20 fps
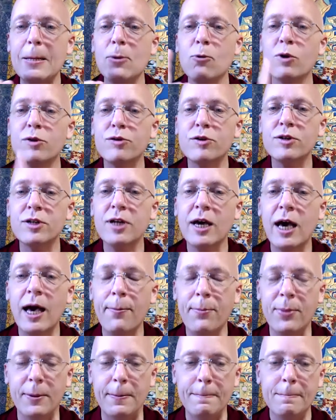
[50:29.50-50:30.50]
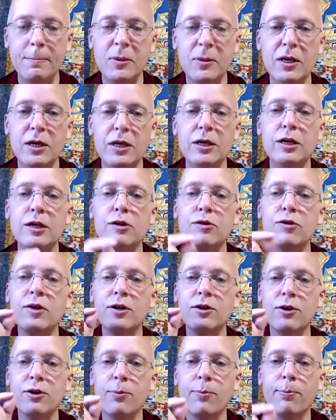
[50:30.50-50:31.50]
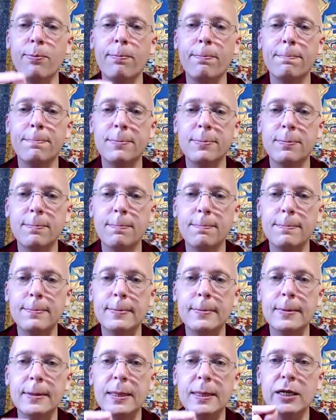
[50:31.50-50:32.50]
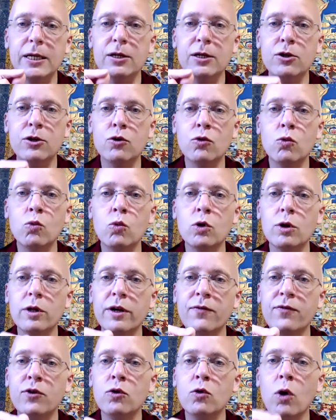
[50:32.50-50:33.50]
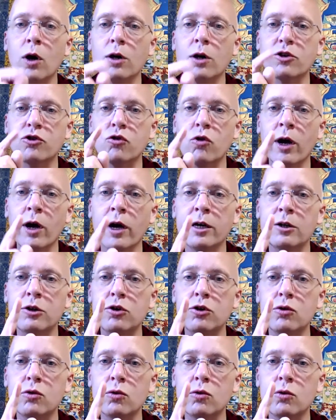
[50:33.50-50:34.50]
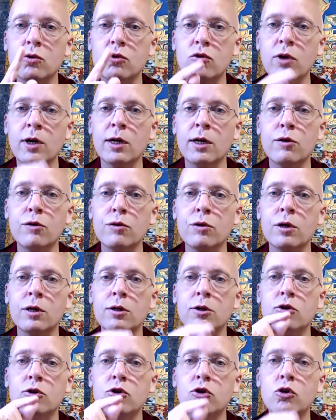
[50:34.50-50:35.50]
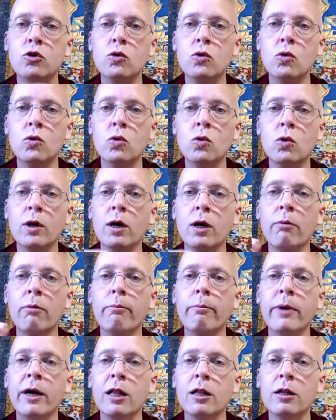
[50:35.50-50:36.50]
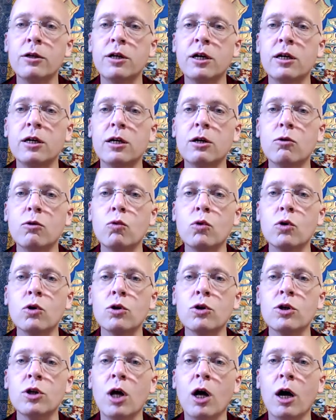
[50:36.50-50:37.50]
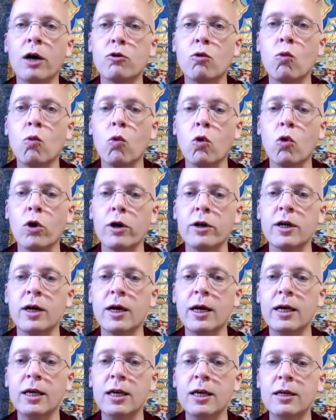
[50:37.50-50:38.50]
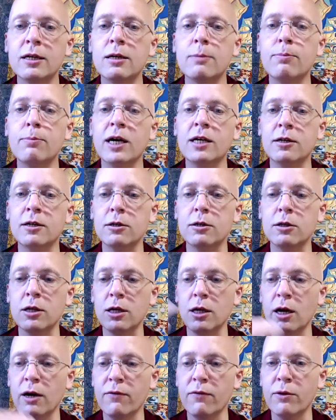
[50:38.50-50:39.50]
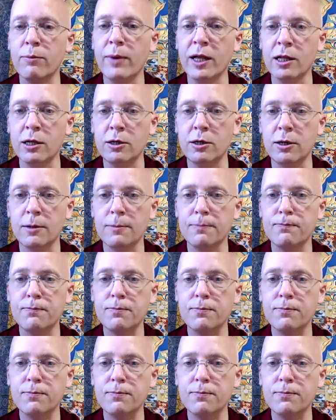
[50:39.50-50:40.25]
What's going to happen is that you're, you will, if you try to translate to a melody, it will not work independently of the melody